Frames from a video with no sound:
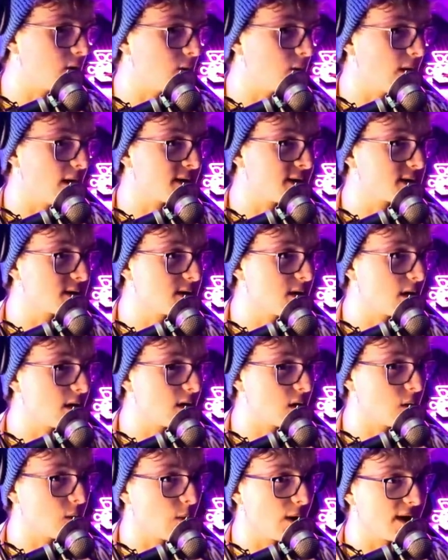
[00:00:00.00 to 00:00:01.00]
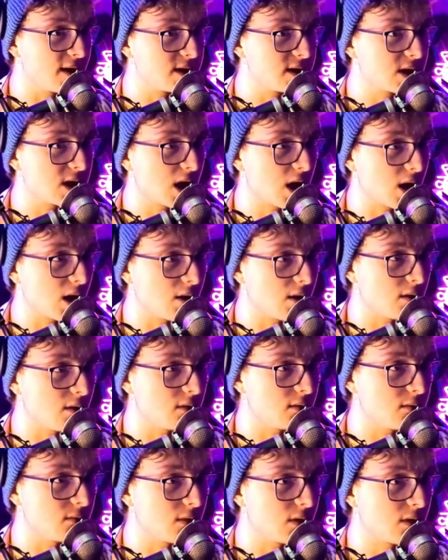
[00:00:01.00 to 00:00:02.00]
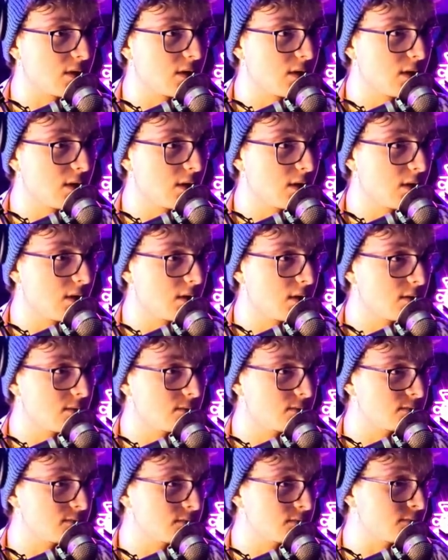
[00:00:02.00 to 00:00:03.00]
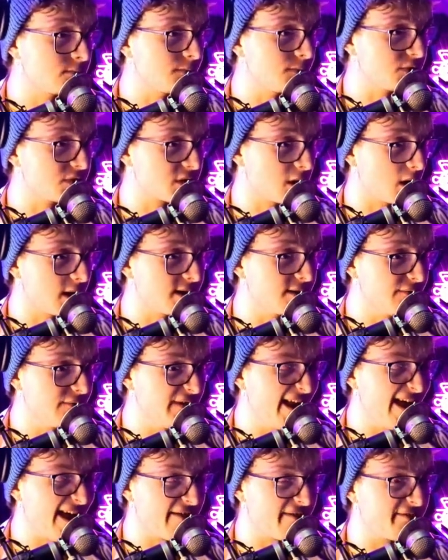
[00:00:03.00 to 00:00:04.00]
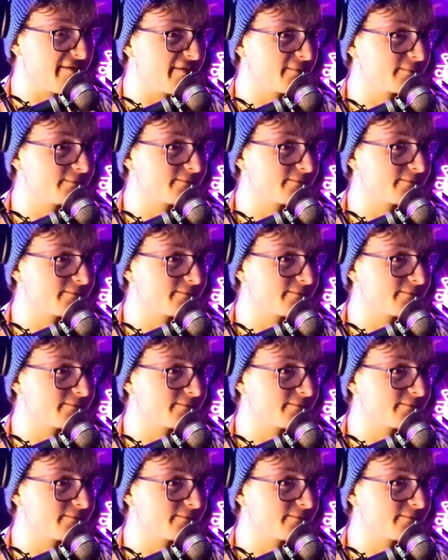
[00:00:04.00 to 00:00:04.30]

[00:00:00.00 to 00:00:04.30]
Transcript: where to go, where to go. Hmm, slide of death.